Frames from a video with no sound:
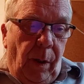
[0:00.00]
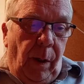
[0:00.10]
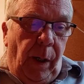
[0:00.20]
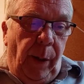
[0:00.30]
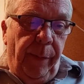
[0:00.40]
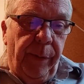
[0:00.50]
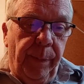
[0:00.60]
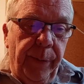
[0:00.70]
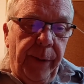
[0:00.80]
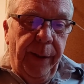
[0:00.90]
However, the
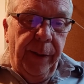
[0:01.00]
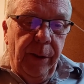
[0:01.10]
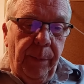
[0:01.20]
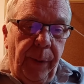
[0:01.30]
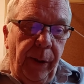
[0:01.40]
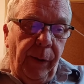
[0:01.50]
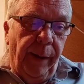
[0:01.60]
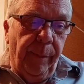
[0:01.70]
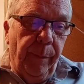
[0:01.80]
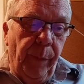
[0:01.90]
presenters of the
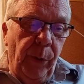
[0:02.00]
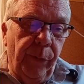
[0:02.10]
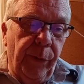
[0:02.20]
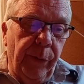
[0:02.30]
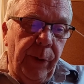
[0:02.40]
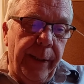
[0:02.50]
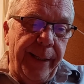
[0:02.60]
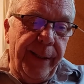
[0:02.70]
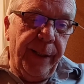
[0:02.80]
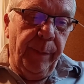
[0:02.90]
programme moved to the Tesla